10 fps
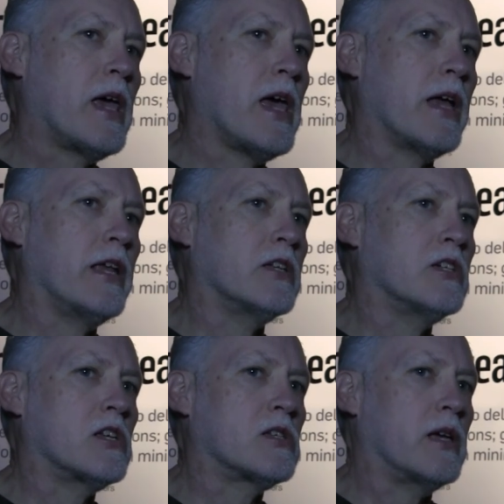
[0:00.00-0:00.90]
and
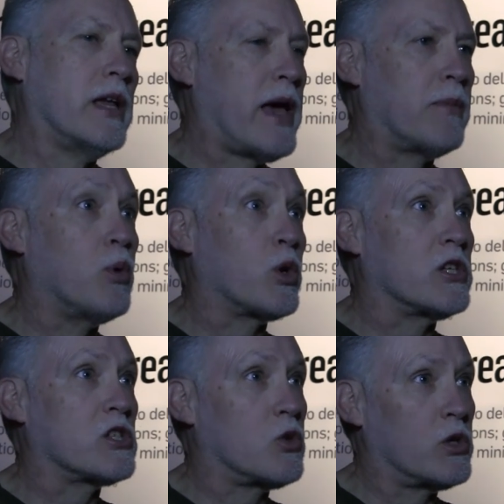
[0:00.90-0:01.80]
it had more
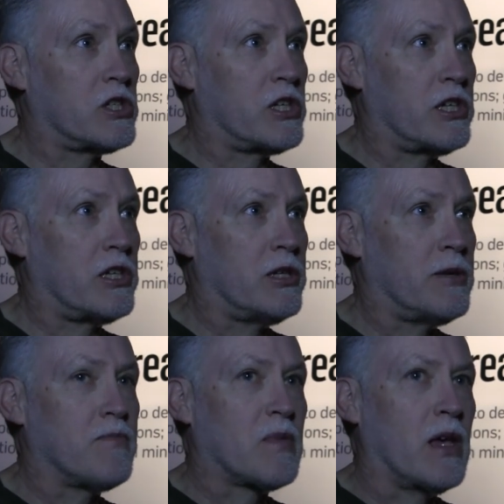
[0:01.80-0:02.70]
distortion.
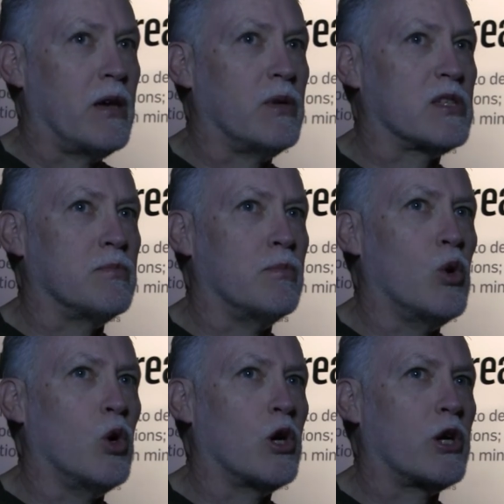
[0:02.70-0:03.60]
It was
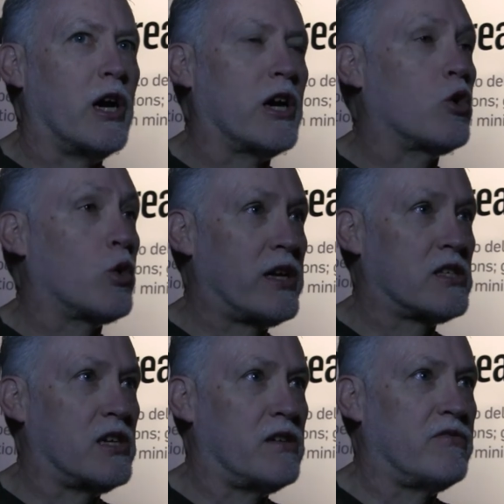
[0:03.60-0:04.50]
more
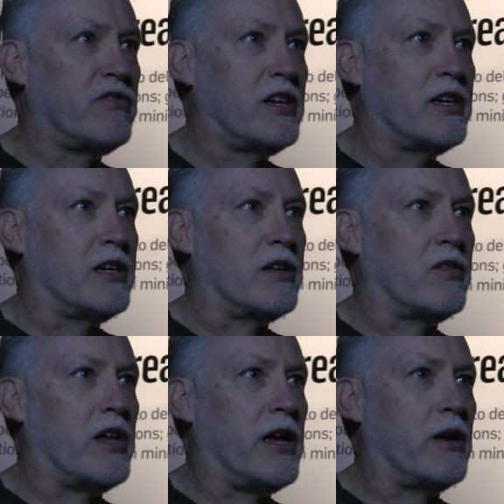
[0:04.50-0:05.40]
aggressive
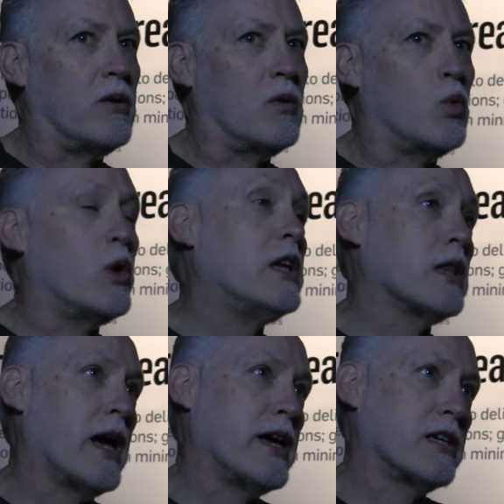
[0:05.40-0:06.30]
than we
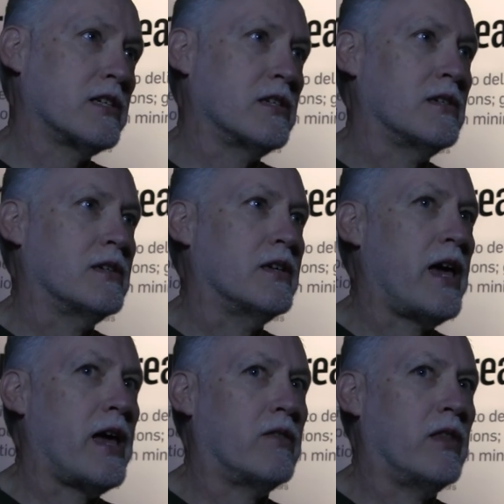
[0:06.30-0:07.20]
liked
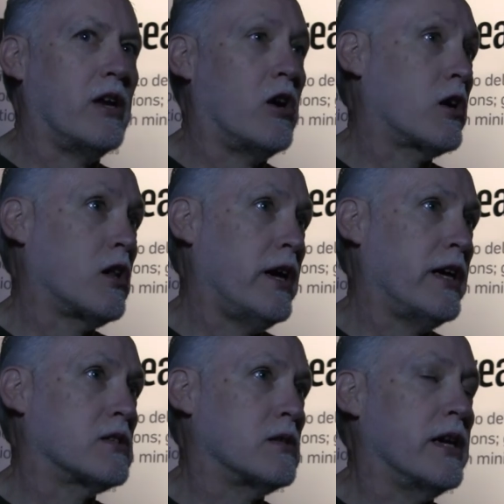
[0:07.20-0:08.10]
and than our
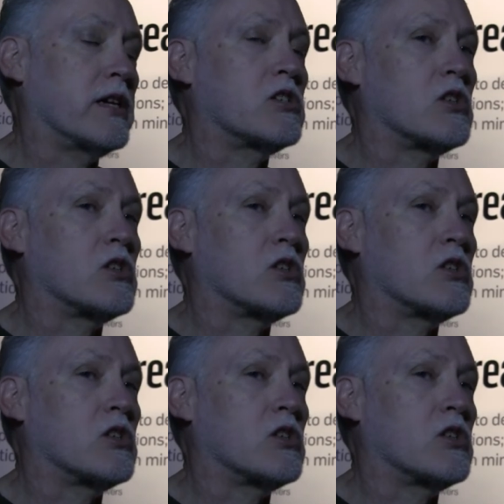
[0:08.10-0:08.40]
clients liked.